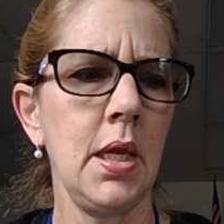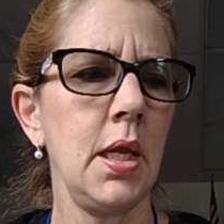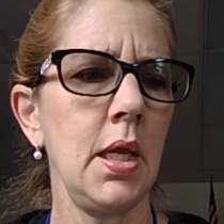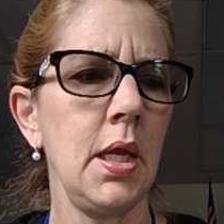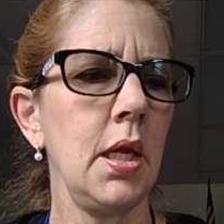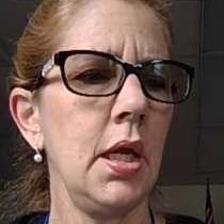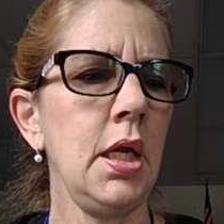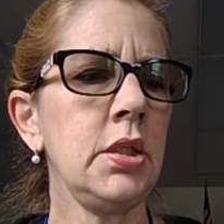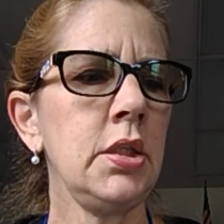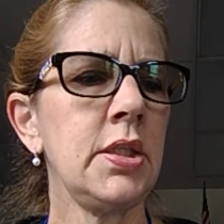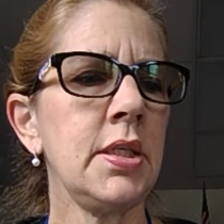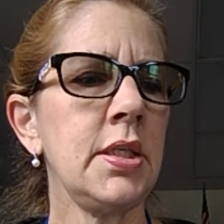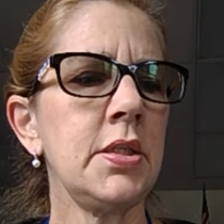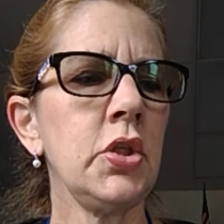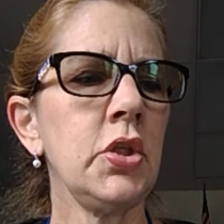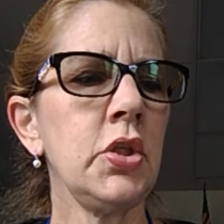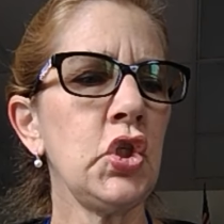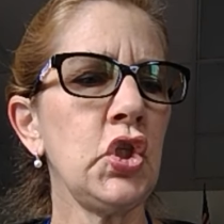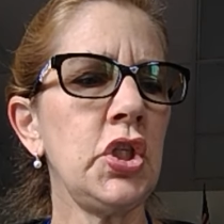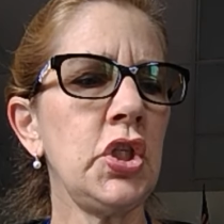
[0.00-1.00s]
And
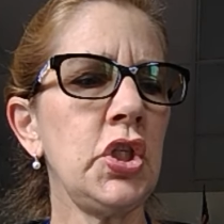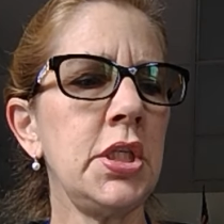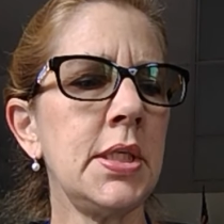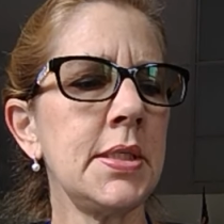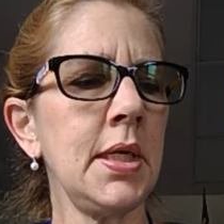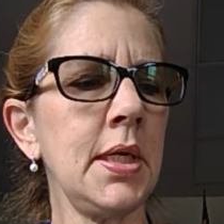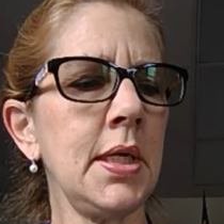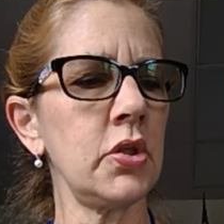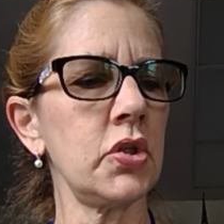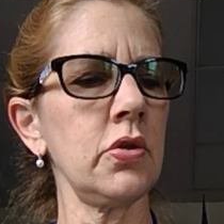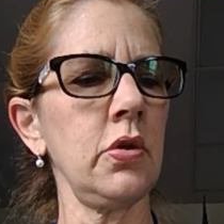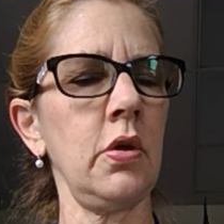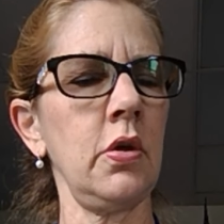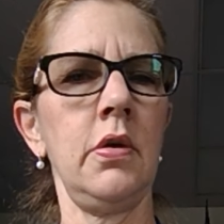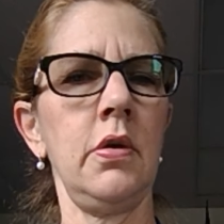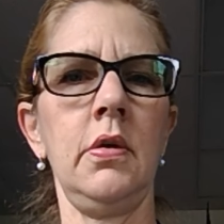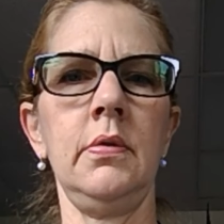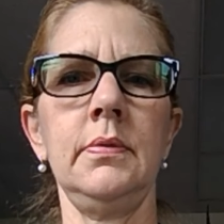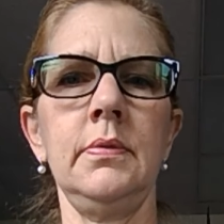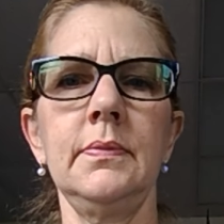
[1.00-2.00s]
still she stands
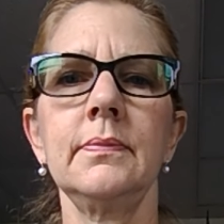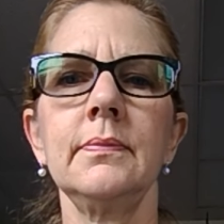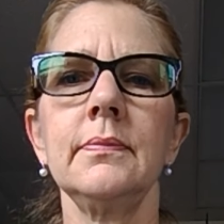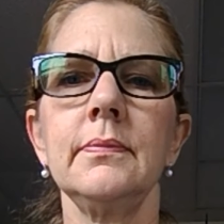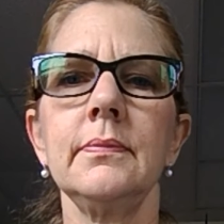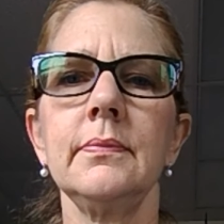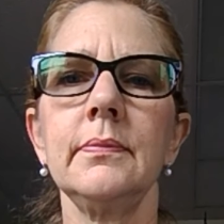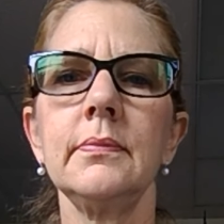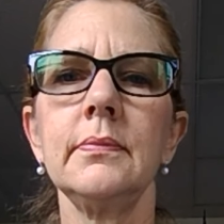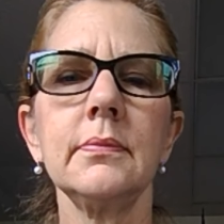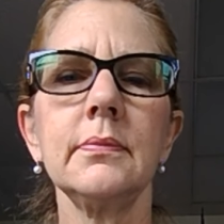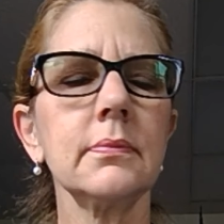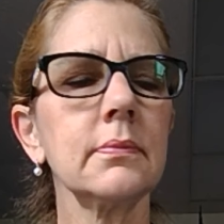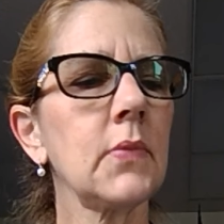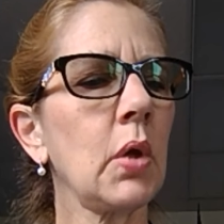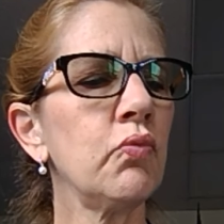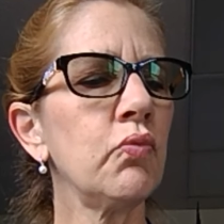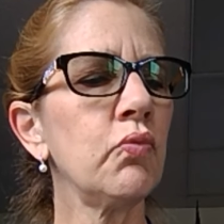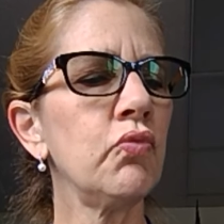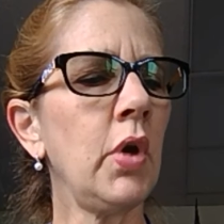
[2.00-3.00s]
tall.
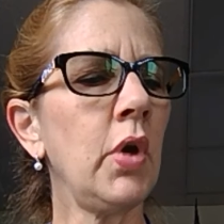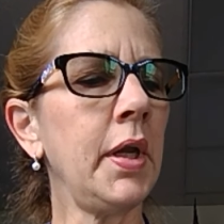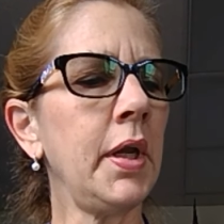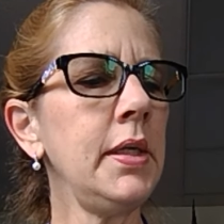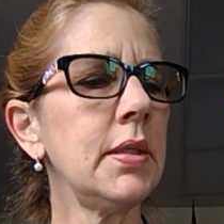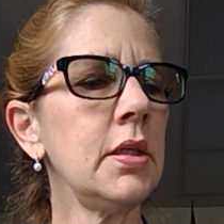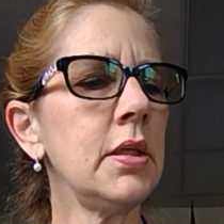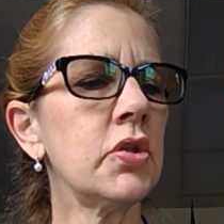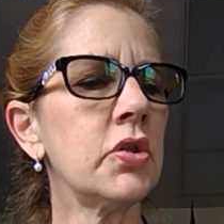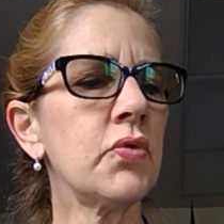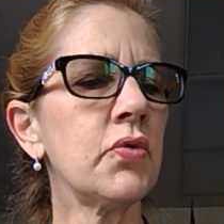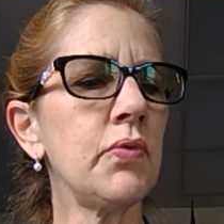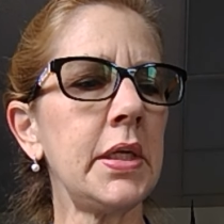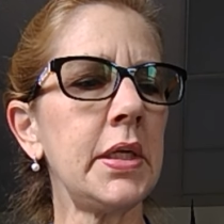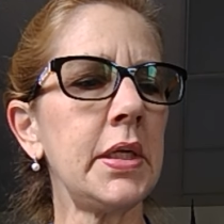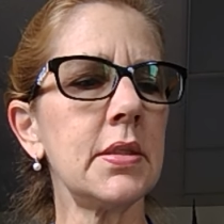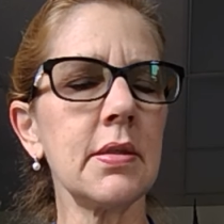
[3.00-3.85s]
Right is right,